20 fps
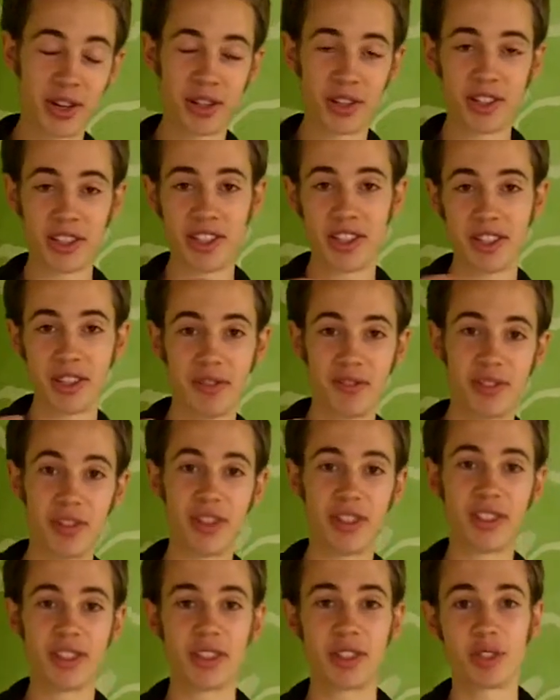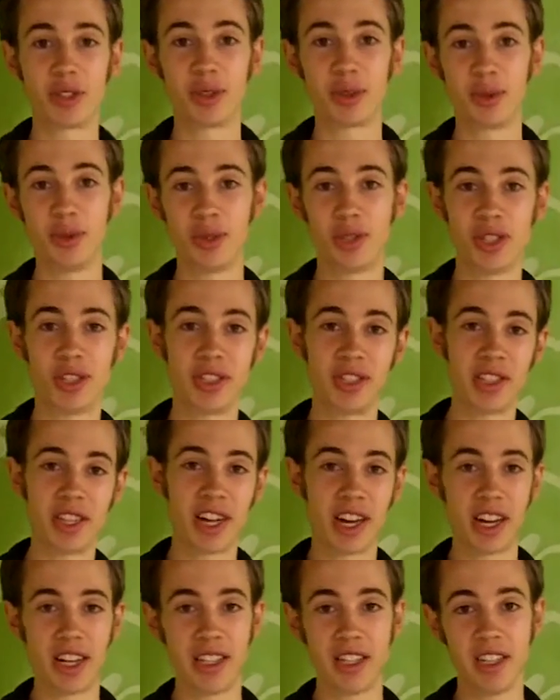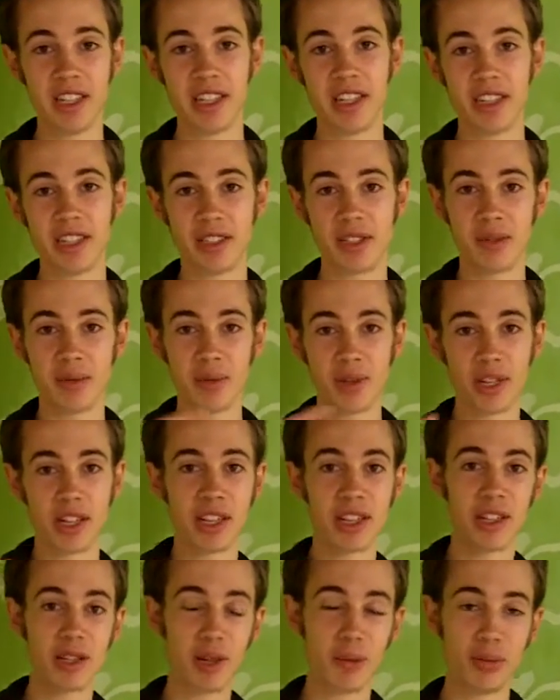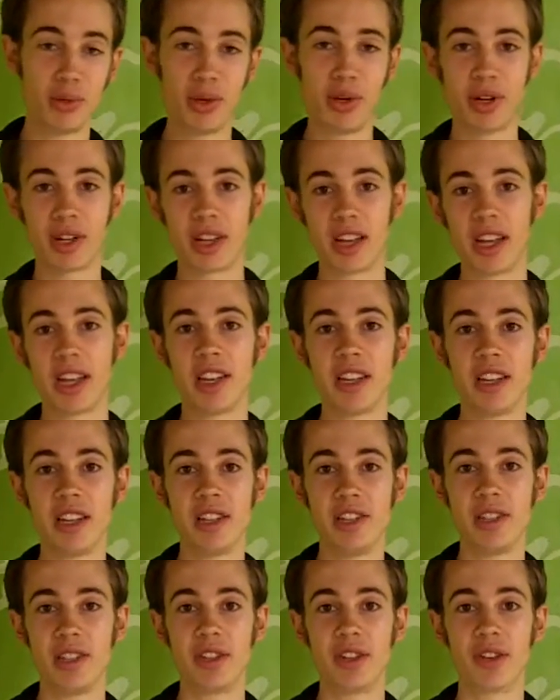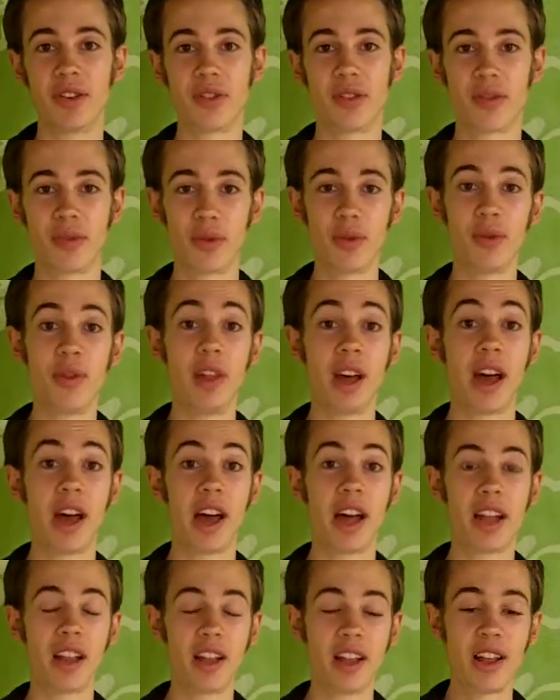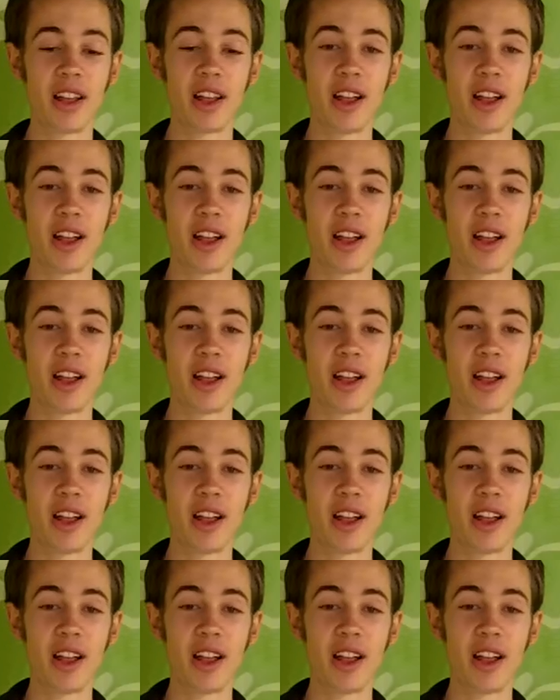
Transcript: all these different solutions and ideas, and we can communicate easier through that.